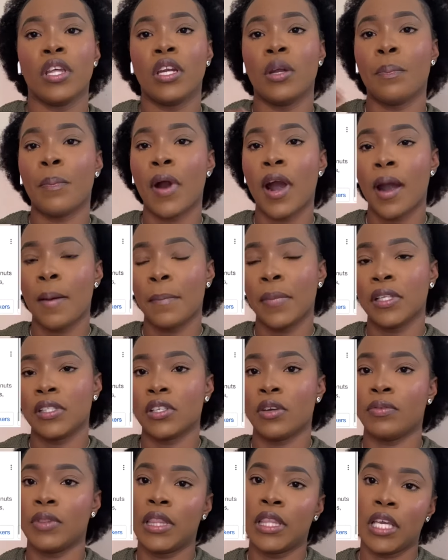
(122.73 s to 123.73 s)
Department
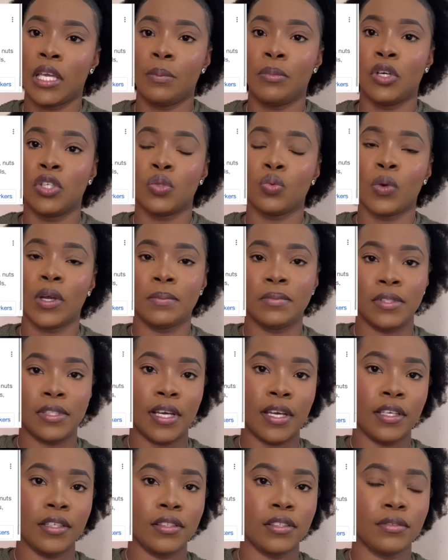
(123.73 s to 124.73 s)
of Labor's
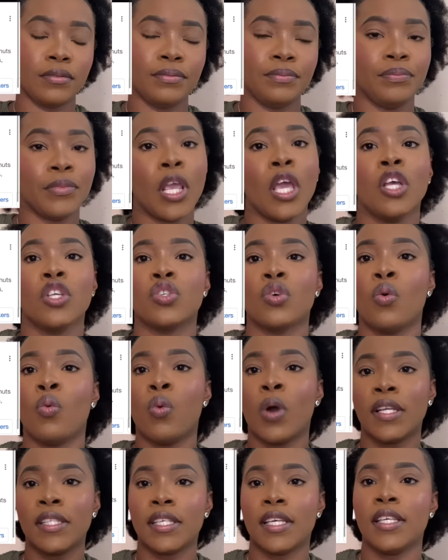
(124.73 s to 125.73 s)
website. So
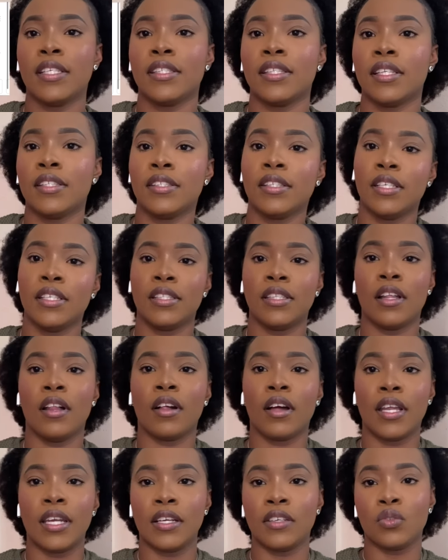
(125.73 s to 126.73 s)
what is the Seasonal
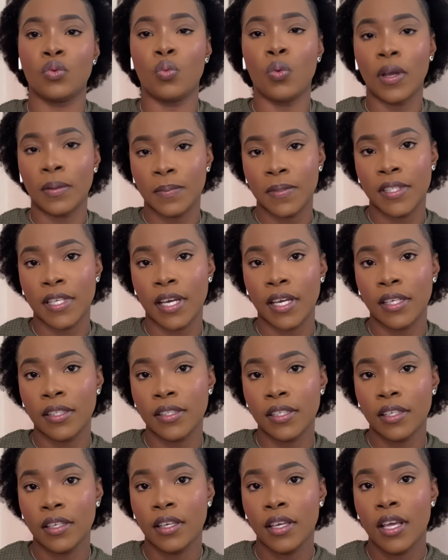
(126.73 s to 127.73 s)
Connect
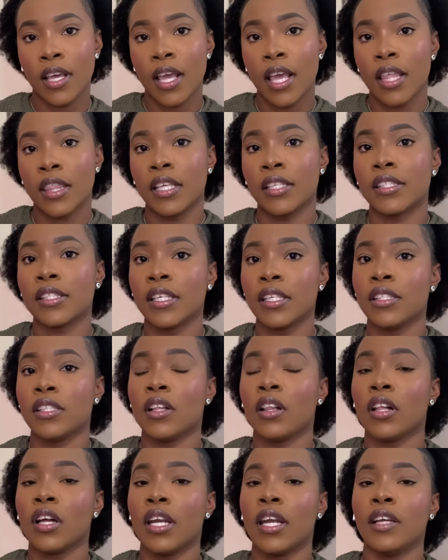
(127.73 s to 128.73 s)
website? The
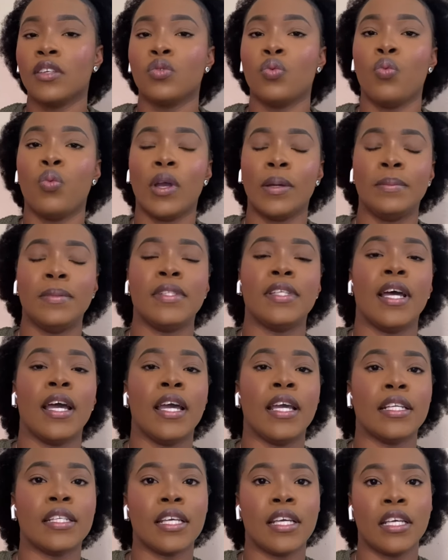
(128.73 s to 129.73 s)
Seasonal Connect
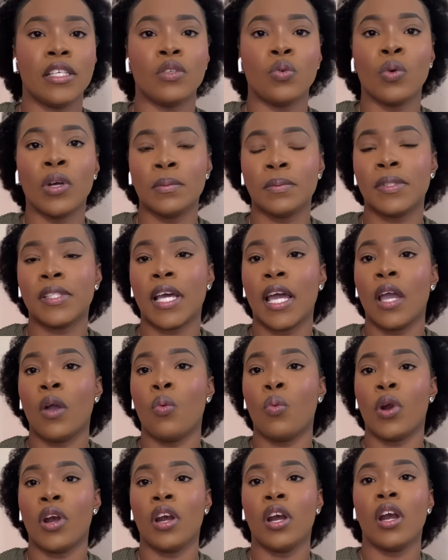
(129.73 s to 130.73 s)
website is a website
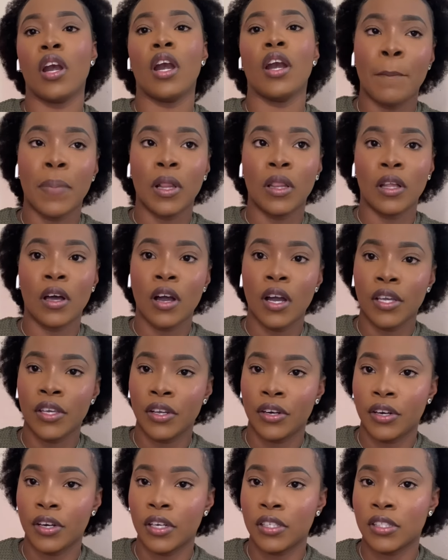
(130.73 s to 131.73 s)
where
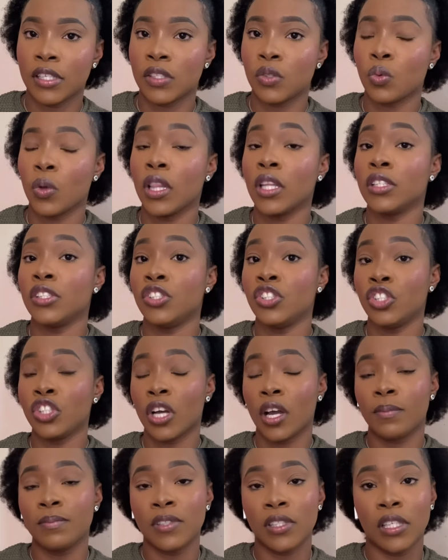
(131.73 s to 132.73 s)
employers as well as
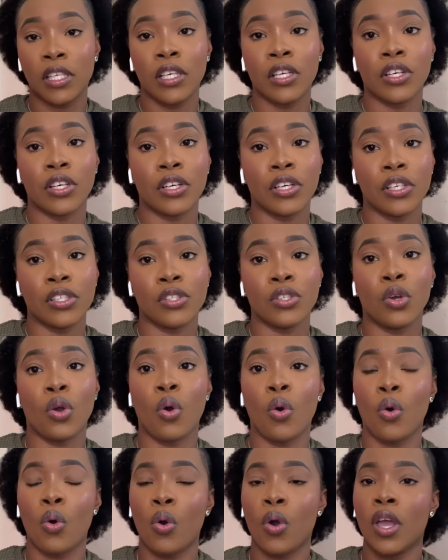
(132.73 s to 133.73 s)
job seekers
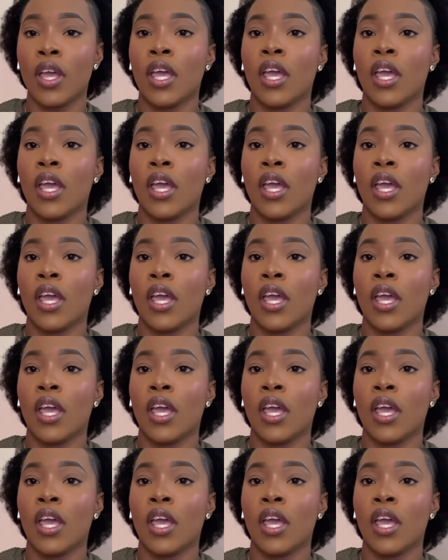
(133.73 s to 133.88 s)
go